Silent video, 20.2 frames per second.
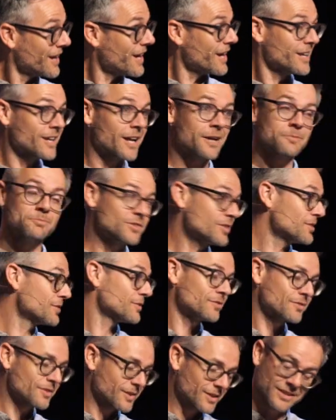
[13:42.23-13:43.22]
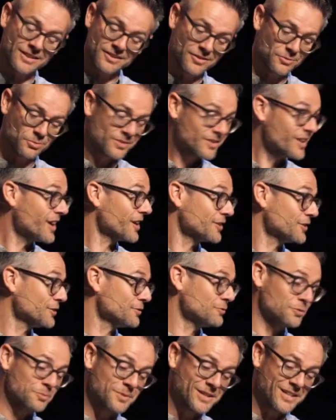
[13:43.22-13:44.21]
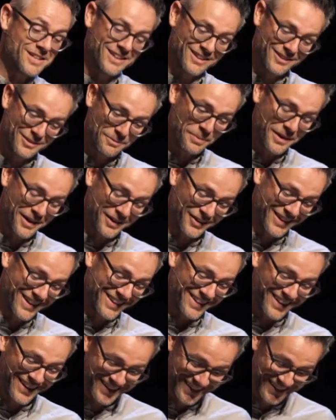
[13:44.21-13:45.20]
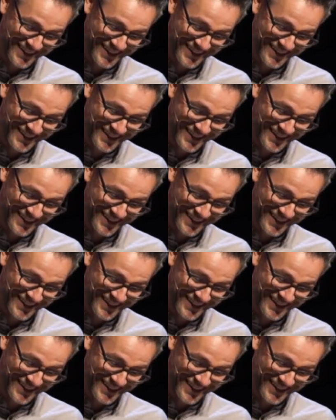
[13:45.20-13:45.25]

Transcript: And this was not good for me as a parent